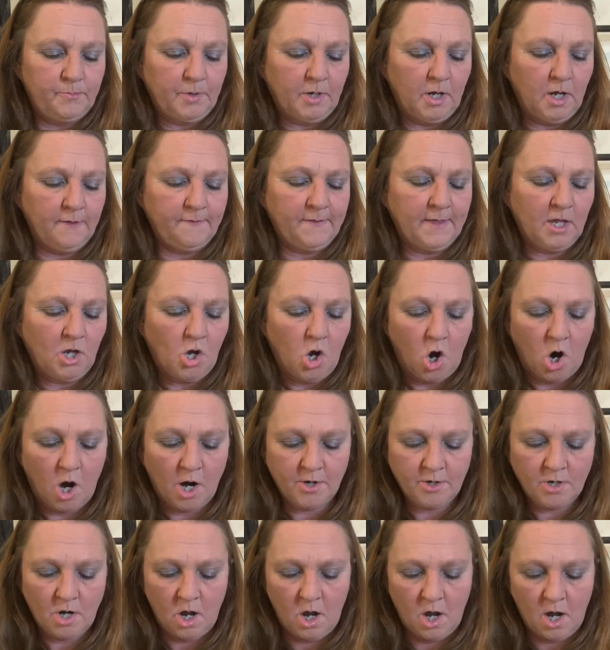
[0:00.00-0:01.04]
but they are
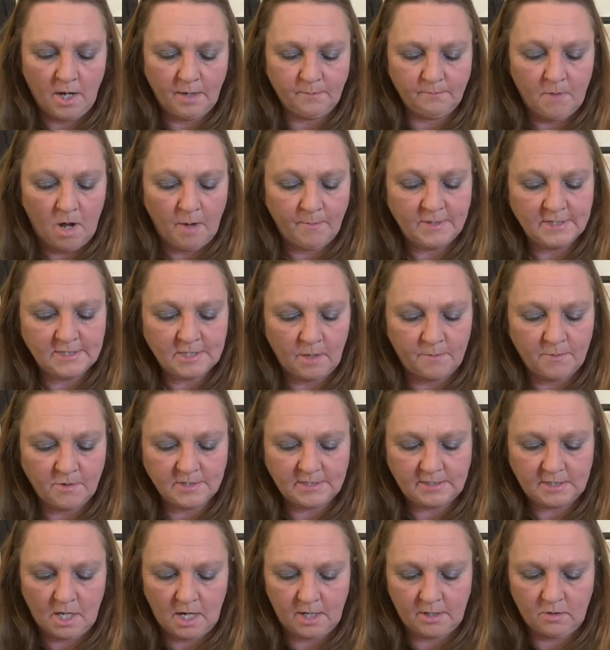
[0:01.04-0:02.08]
not. Mommy's
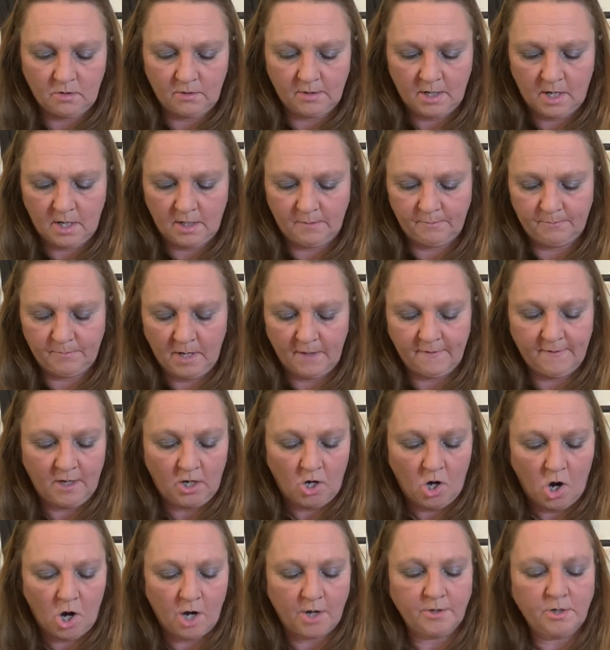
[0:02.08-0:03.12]
almost done. Hold on. But they
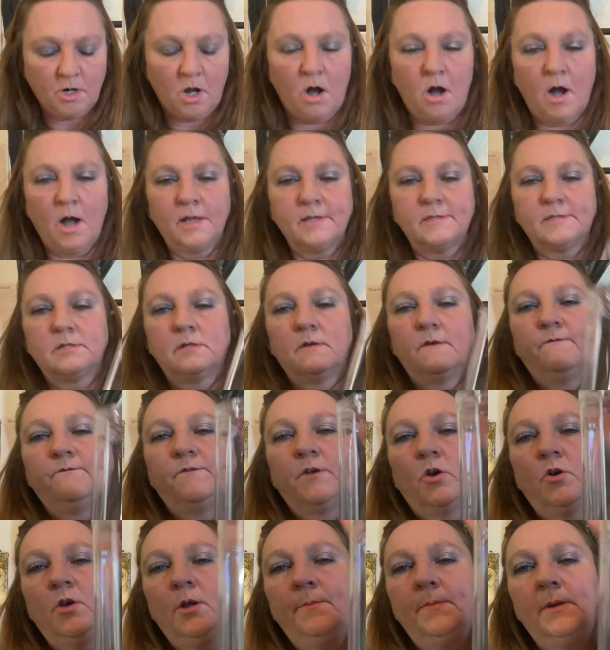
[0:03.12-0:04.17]
are not
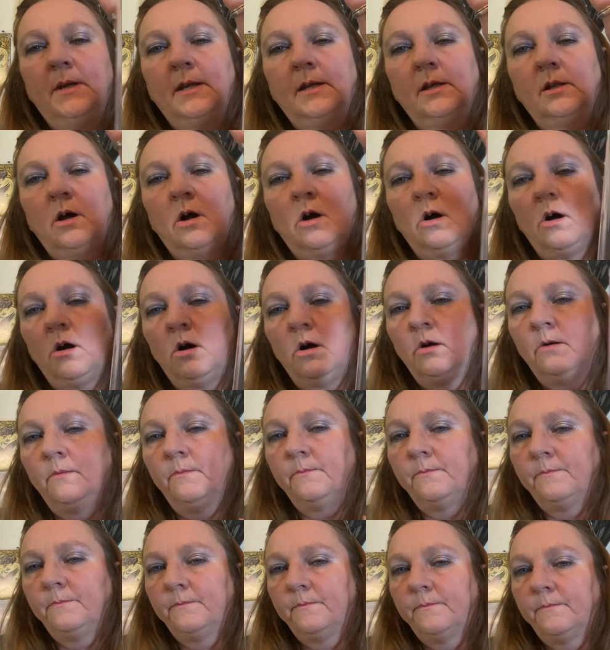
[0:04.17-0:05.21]
very big at all.
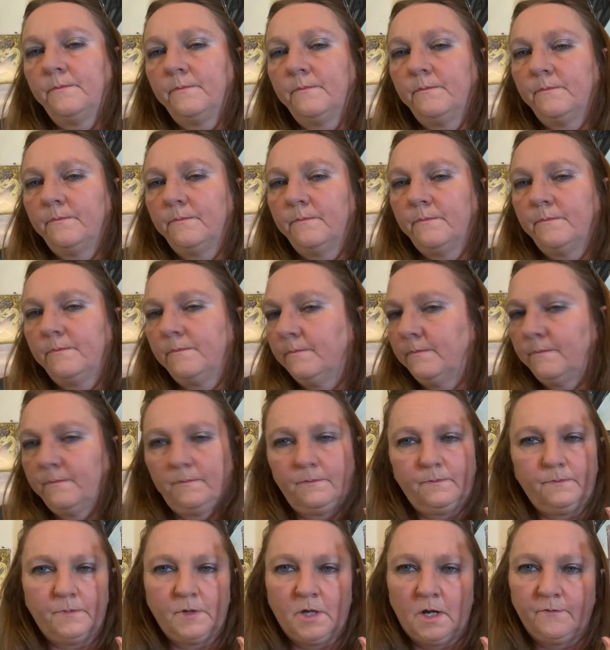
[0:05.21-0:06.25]

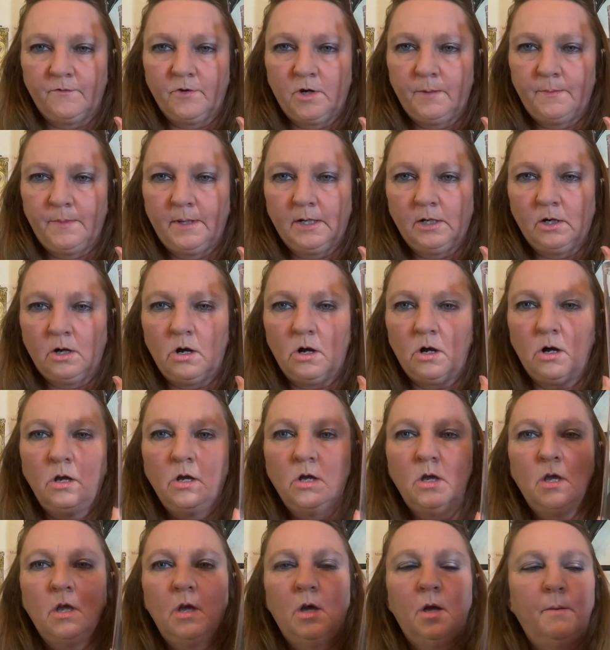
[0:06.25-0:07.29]
Not very big at all.
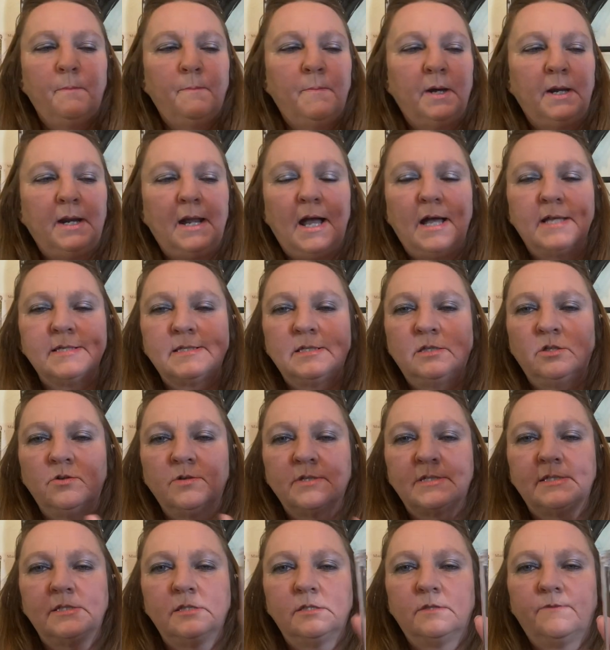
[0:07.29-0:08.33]
But it has a little
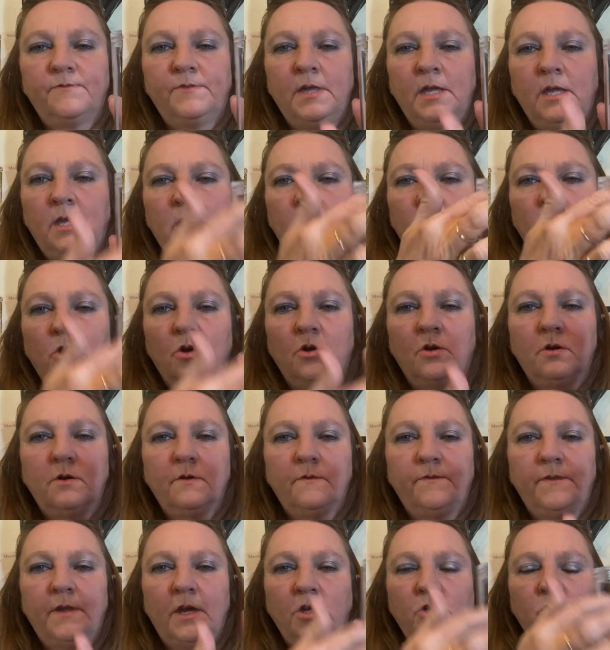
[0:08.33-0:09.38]
thing here
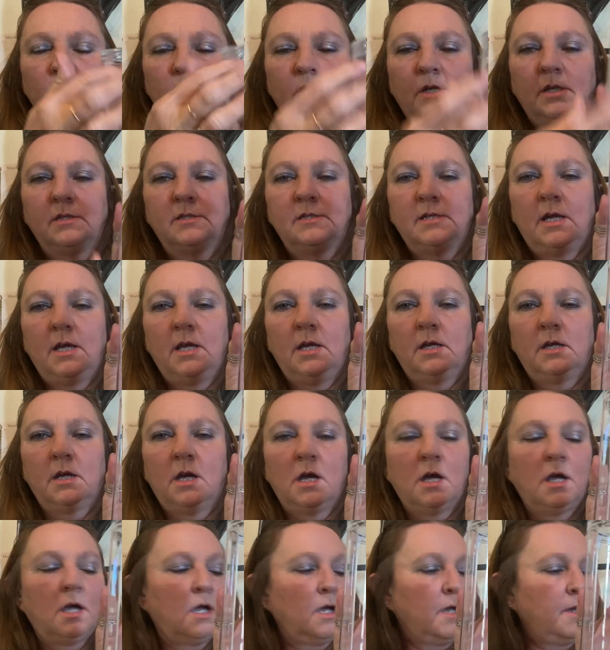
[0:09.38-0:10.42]
that you can take.
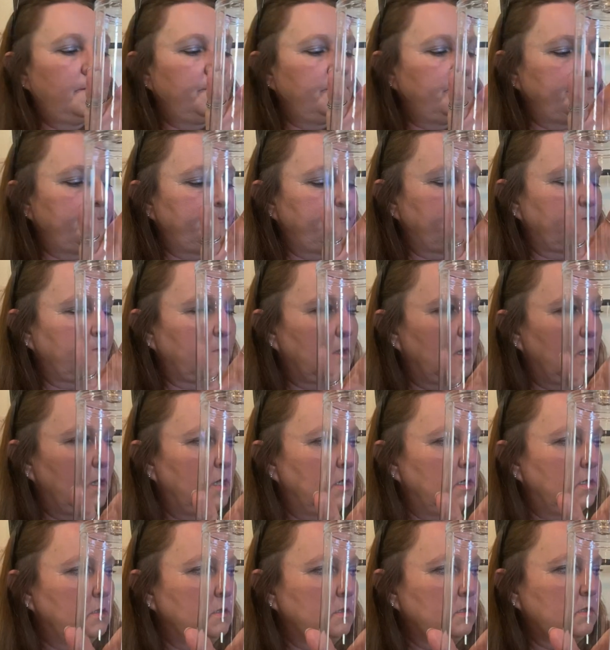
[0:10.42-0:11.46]
Um, so you
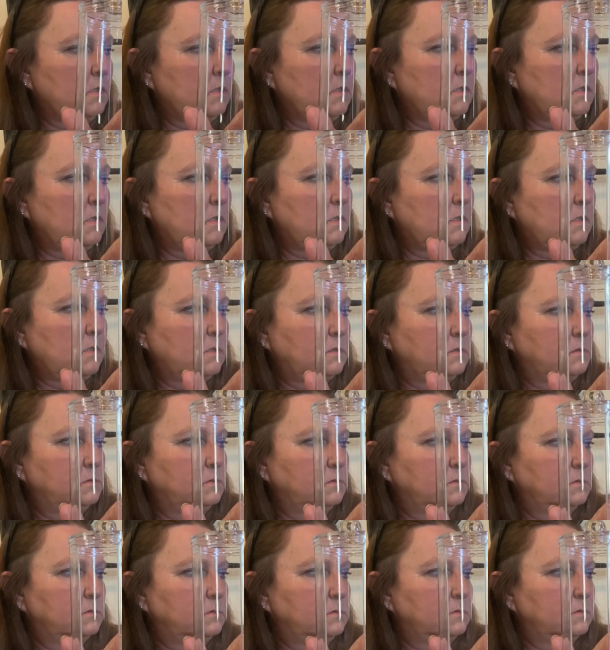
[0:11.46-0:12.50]
bought me red dummy
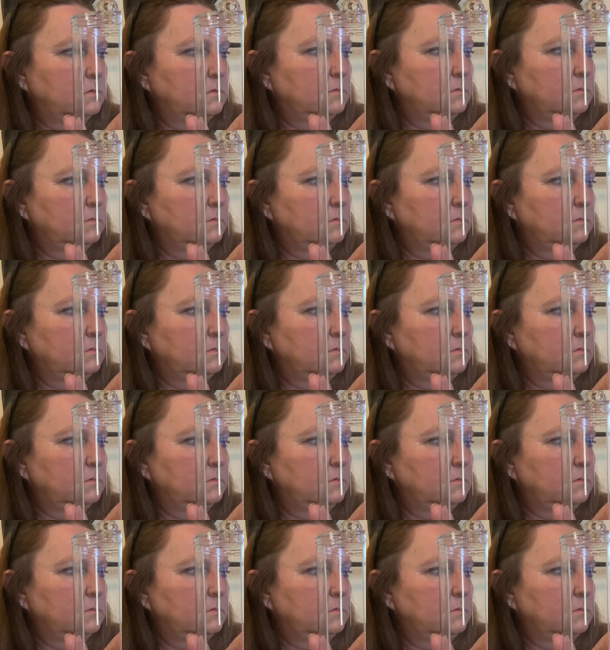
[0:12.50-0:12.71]
dummy